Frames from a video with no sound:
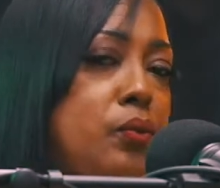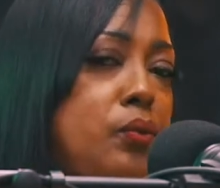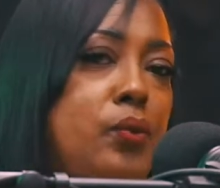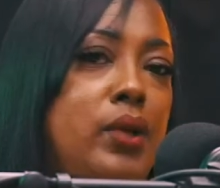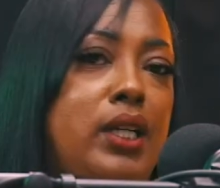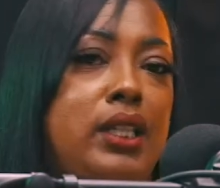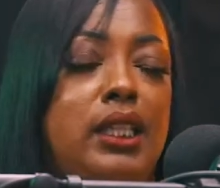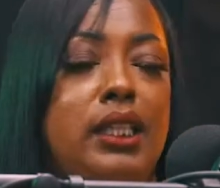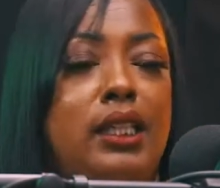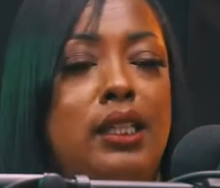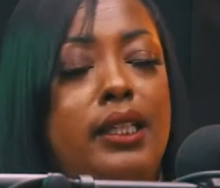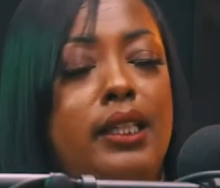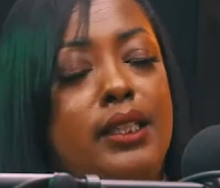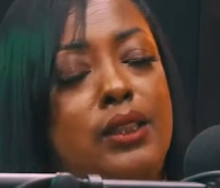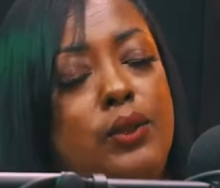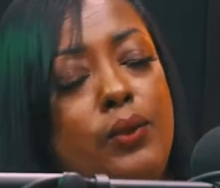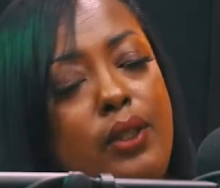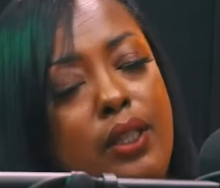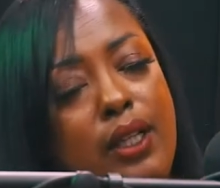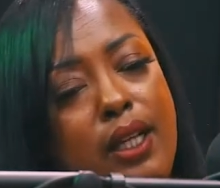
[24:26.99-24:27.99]
One thing
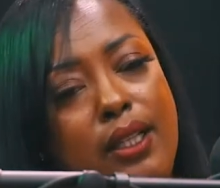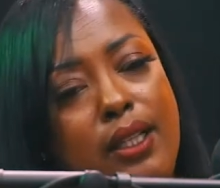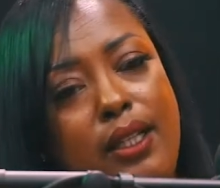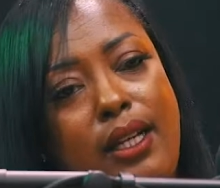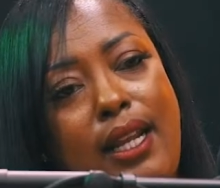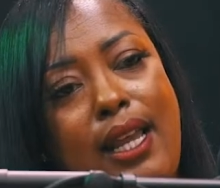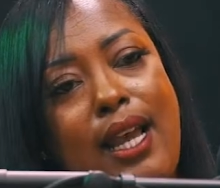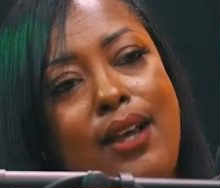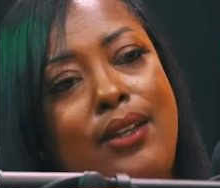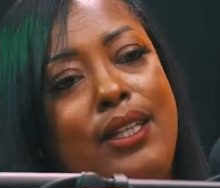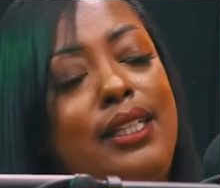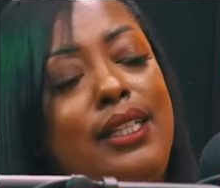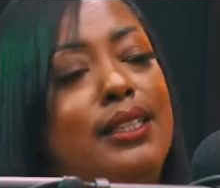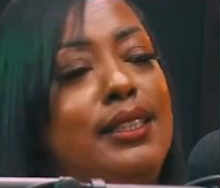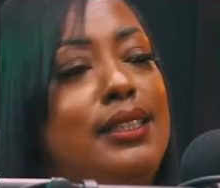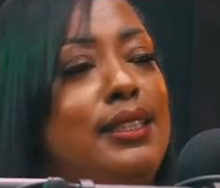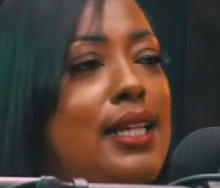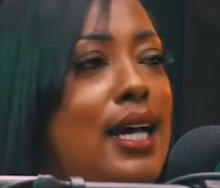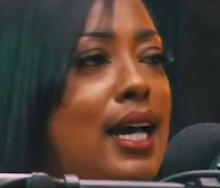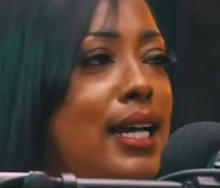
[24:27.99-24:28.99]
leads to another. Now he
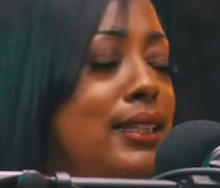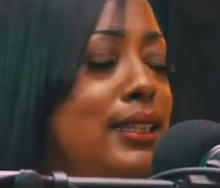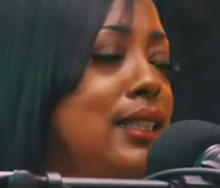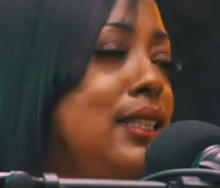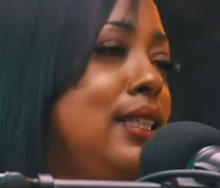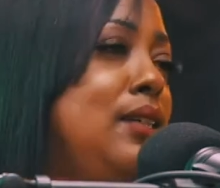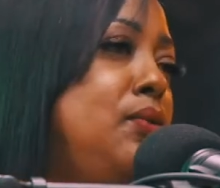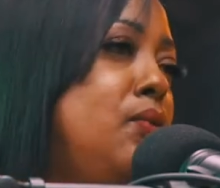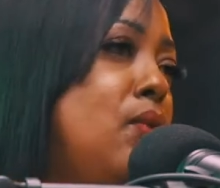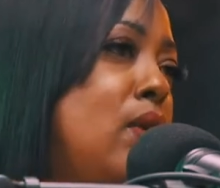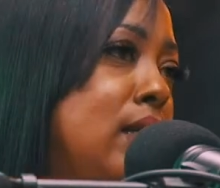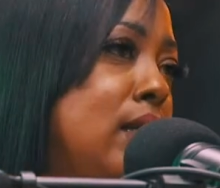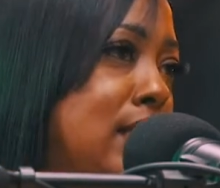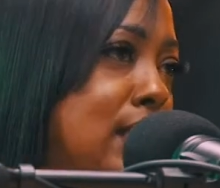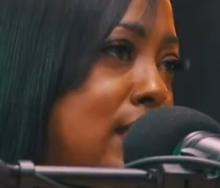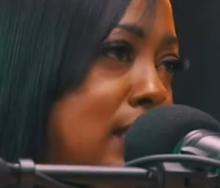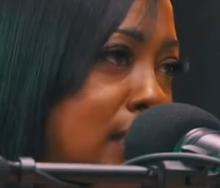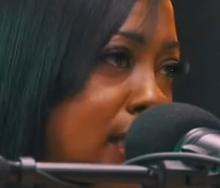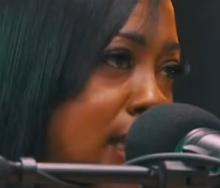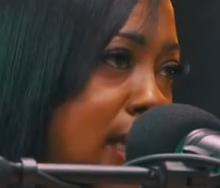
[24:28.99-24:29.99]
decides he
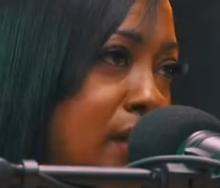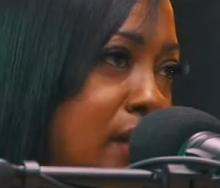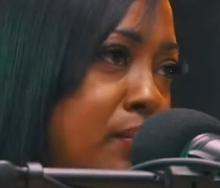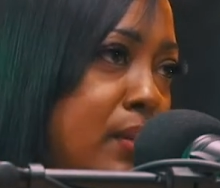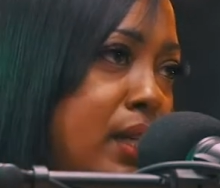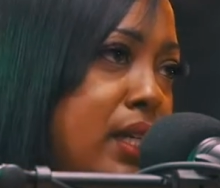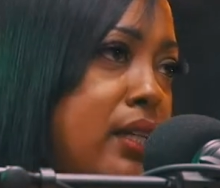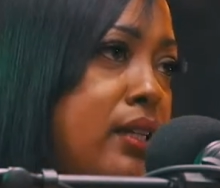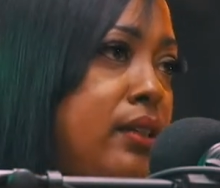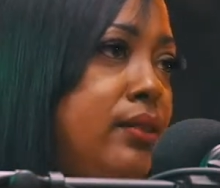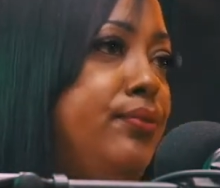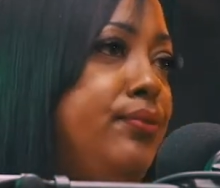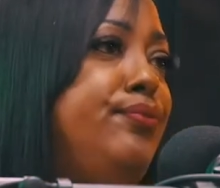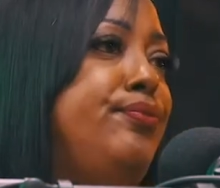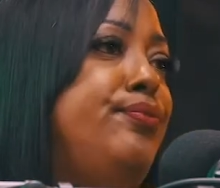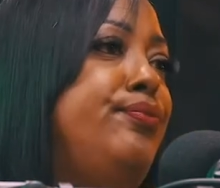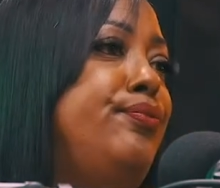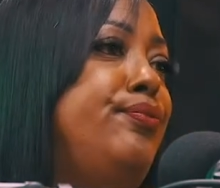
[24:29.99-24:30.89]
wants to date me.